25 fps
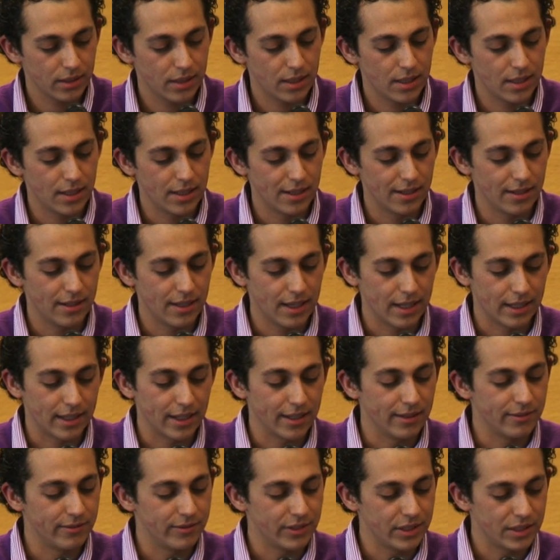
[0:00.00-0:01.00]

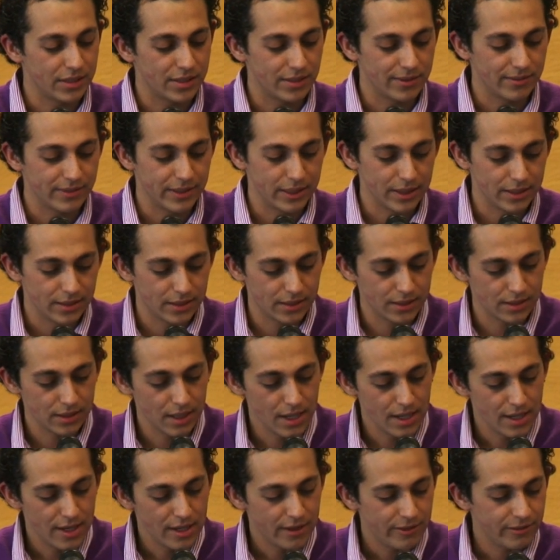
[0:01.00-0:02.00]
vis-a-vis
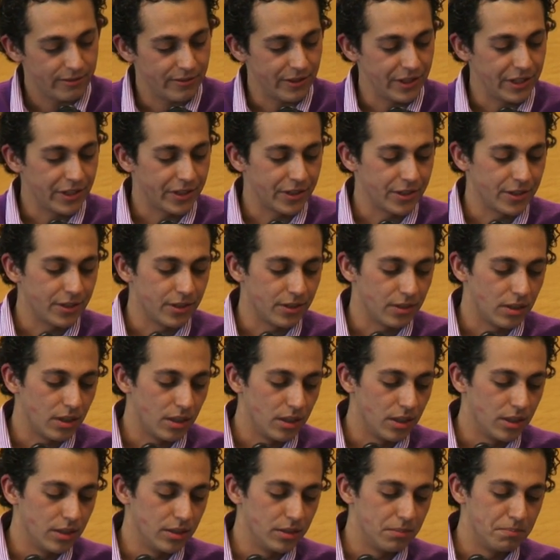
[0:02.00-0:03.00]
figure
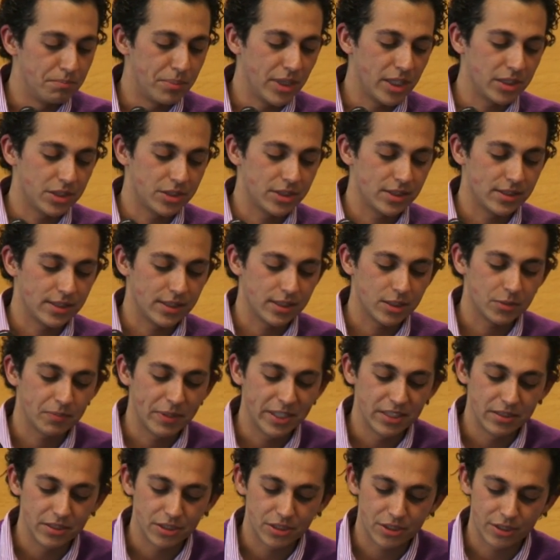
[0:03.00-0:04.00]
on budget
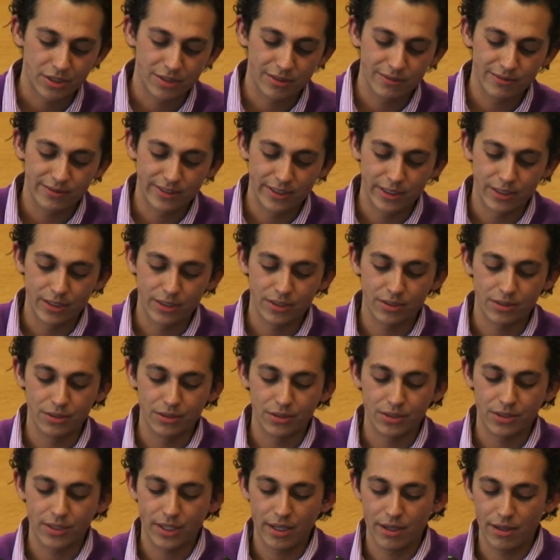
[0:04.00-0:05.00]
expenditure
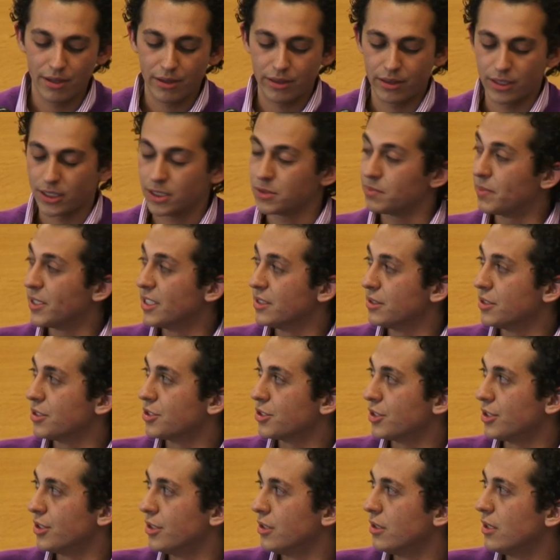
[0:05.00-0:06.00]
versus health
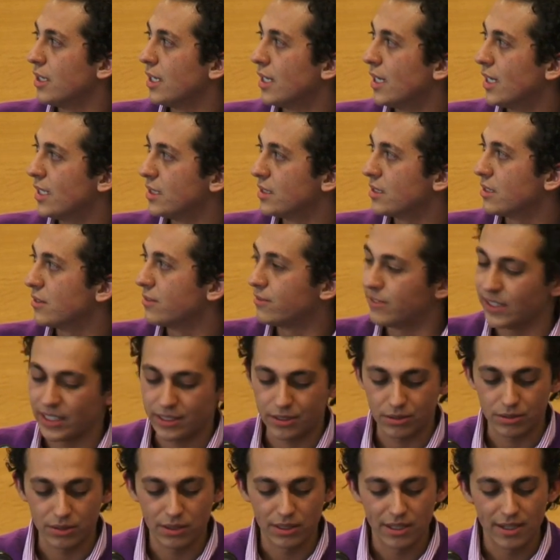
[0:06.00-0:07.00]
expenditure at a
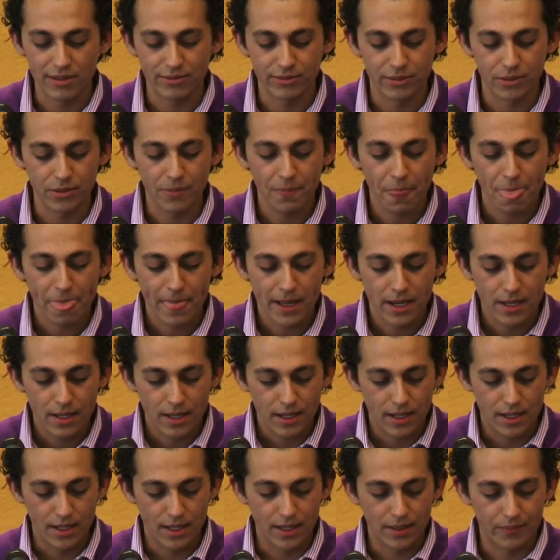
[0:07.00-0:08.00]
federal level.
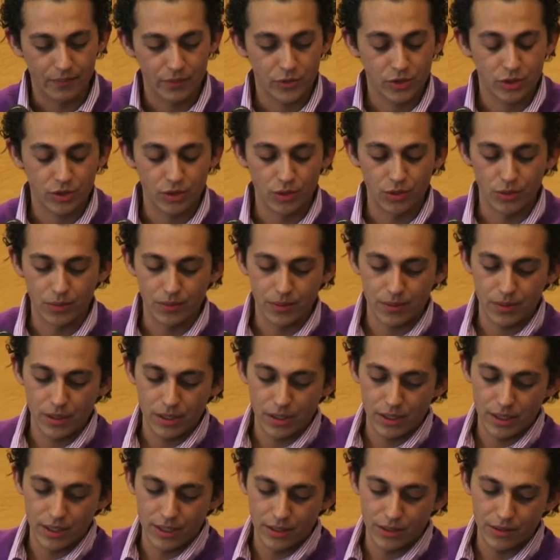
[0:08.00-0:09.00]

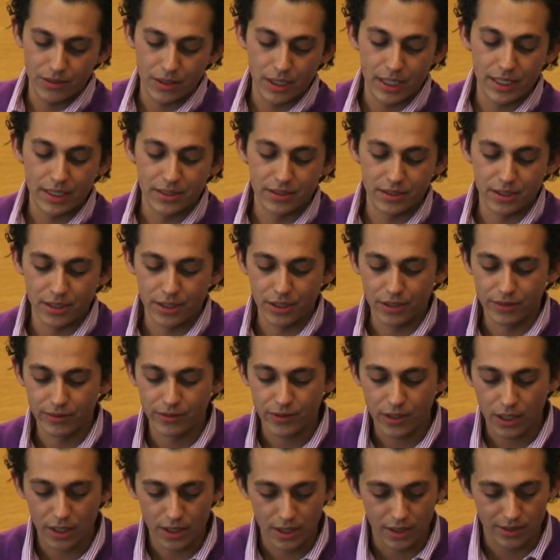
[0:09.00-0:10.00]
In there
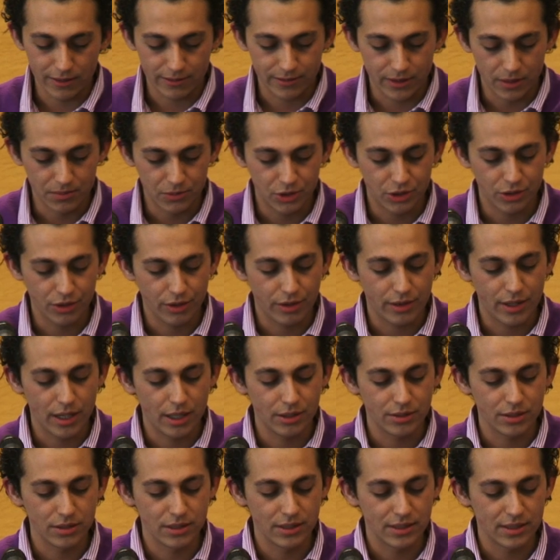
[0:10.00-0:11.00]
you've got from
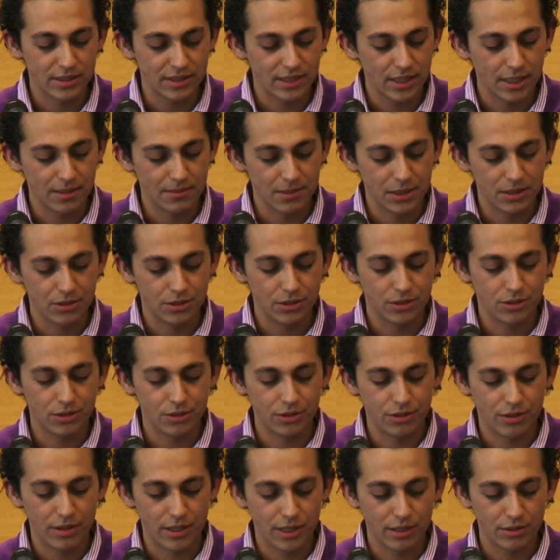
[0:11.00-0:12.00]
2007 to
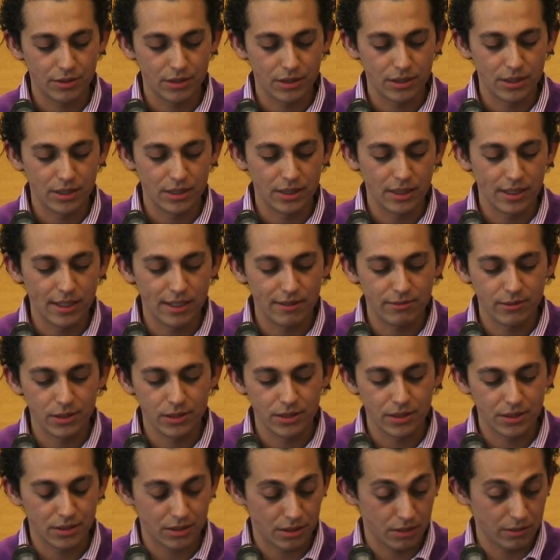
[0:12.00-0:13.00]
2011,
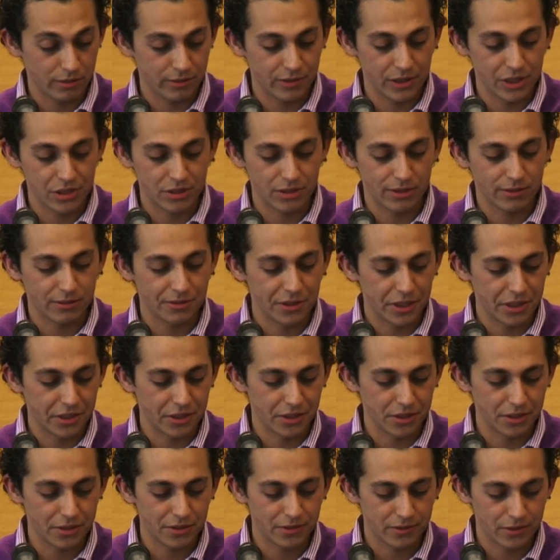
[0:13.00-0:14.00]
these are official
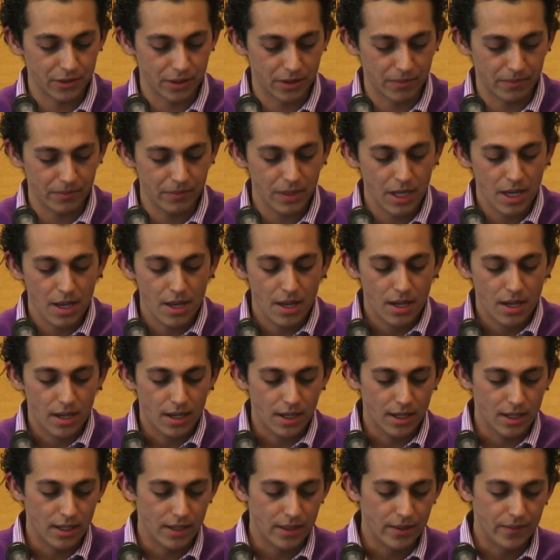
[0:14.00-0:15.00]
figures from
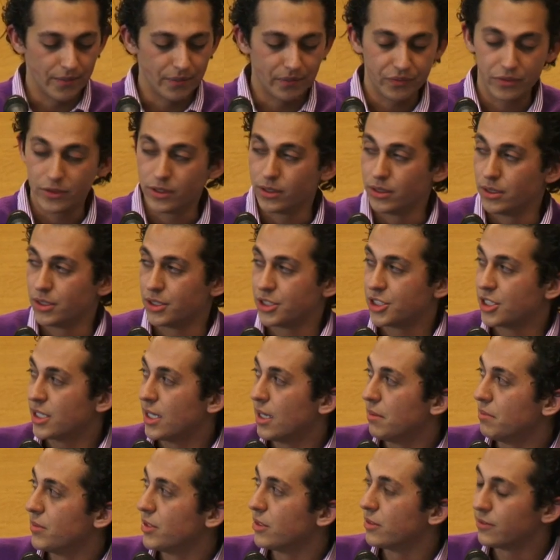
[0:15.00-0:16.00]
the
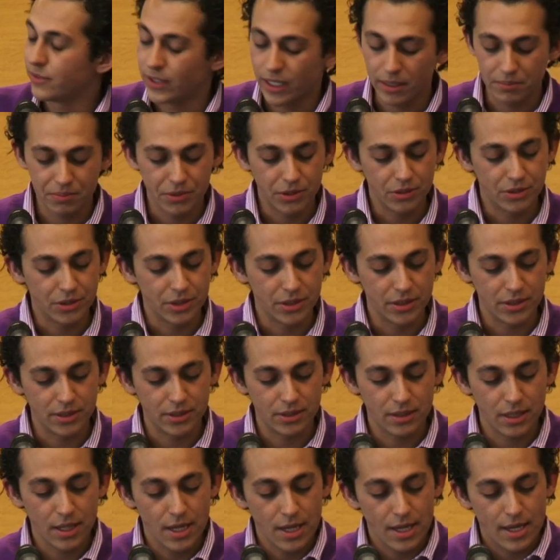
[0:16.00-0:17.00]
Chamber of
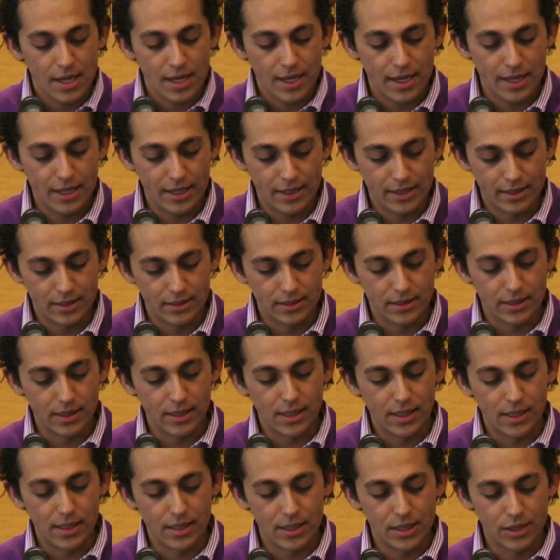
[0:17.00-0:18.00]
Deputies, and
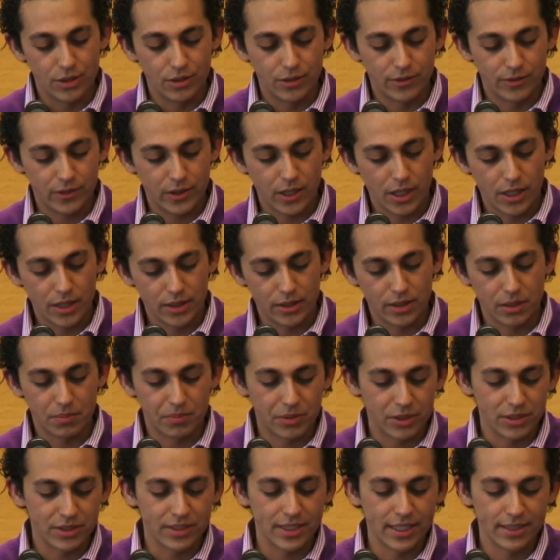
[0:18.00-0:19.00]
you've got the
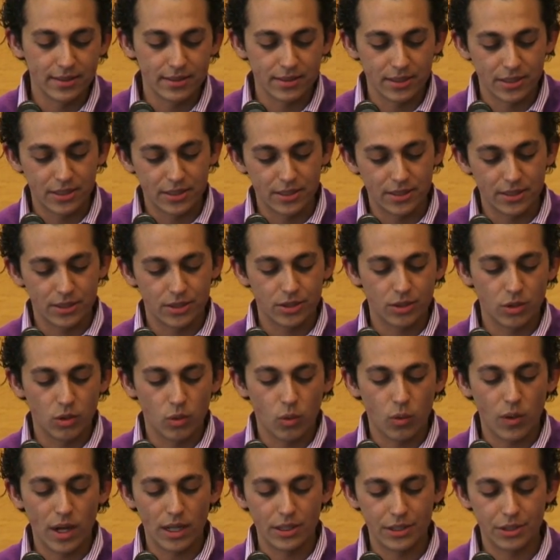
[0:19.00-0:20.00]
percentages. So
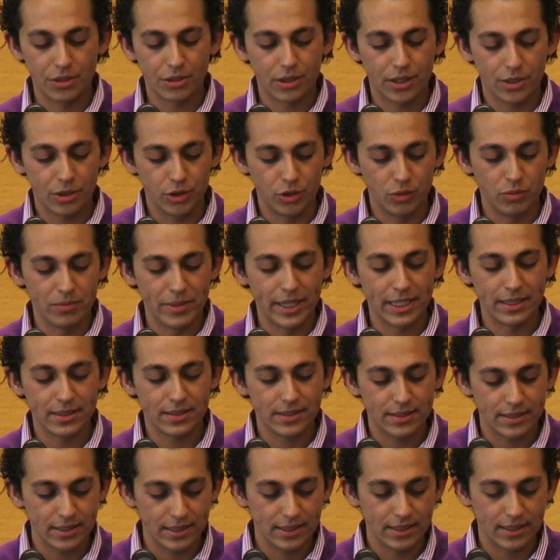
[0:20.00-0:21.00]
while you may
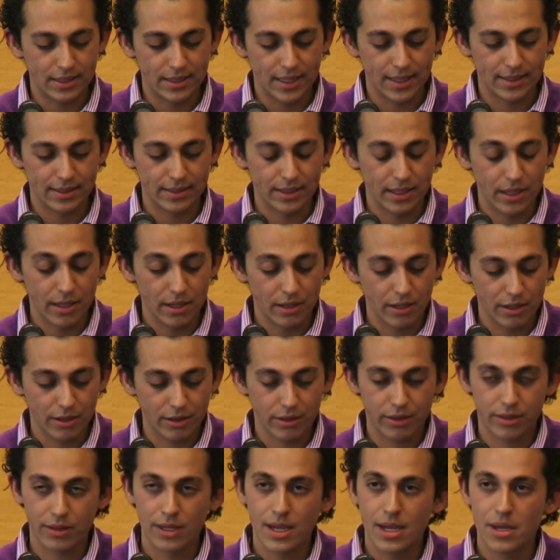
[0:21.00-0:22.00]
see that the
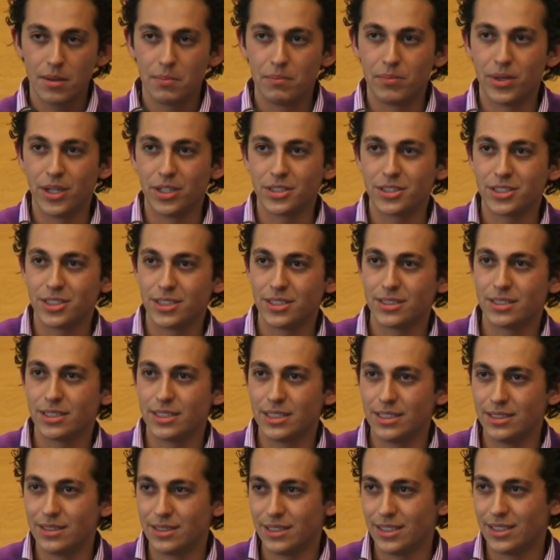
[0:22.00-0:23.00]
health budget
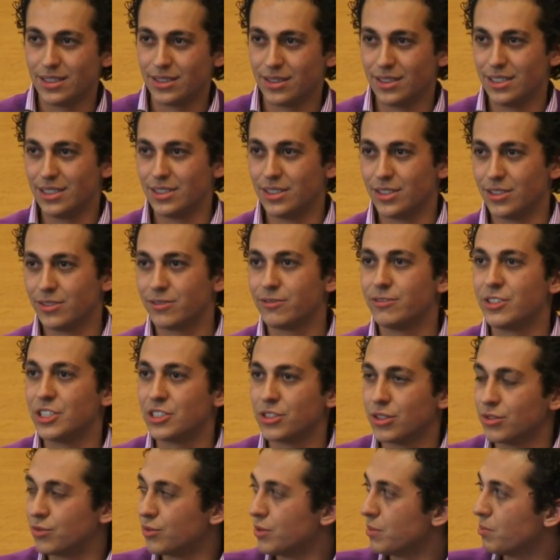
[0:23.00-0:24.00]
in the
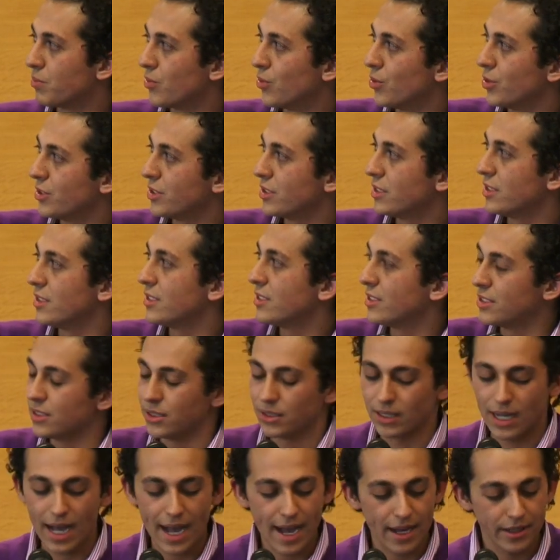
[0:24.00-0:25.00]
official reports is
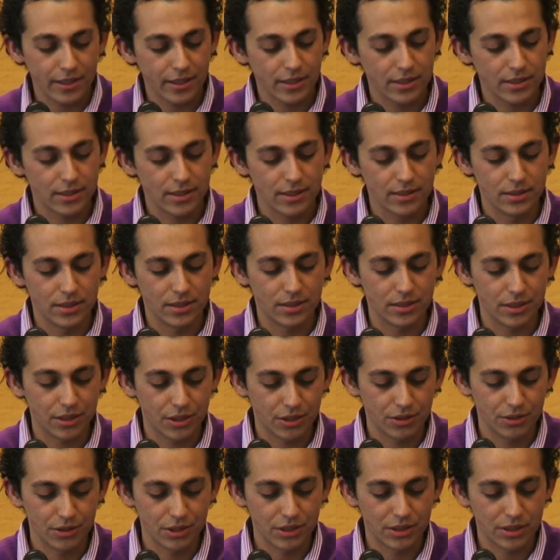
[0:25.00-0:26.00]
still higher than the
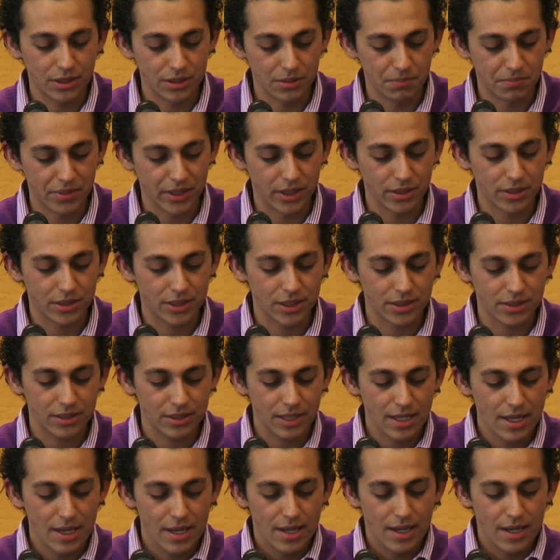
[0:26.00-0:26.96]
security budget,